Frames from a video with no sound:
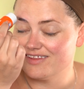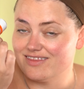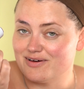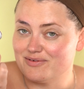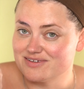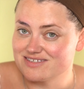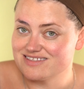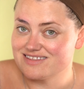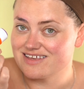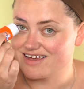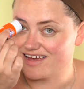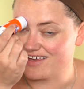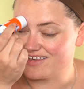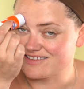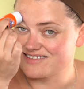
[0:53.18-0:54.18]
That wasn't the
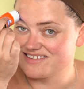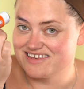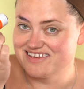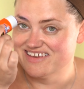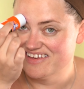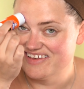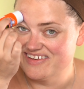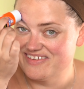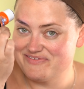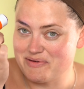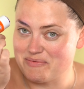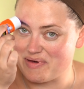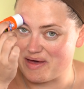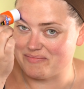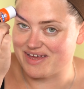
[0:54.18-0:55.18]
case
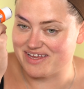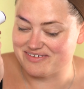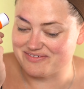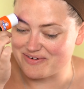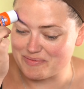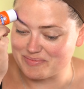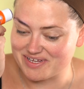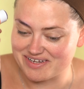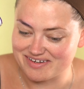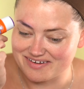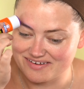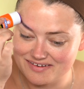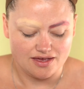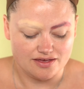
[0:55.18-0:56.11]
for Batman and Robin.